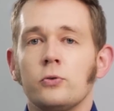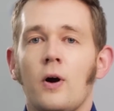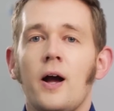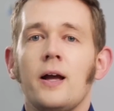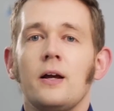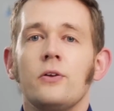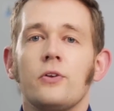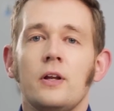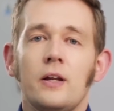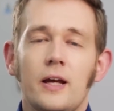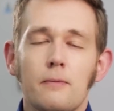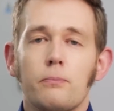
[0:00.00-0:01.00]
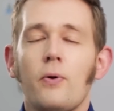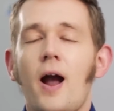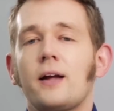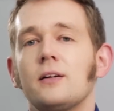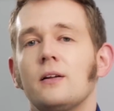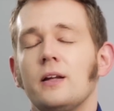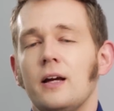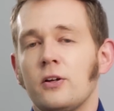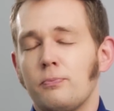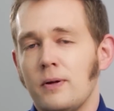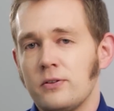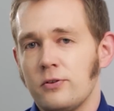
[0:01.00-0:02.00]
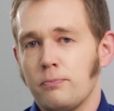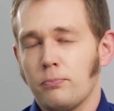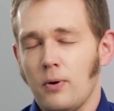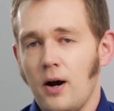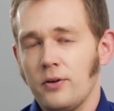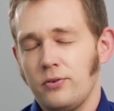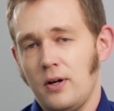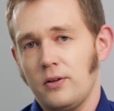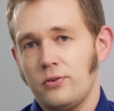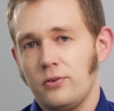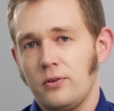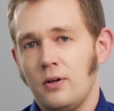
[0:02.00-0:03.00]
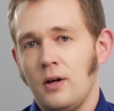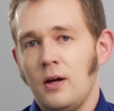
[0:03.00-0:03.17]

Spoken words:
drying is an impractically expensive process,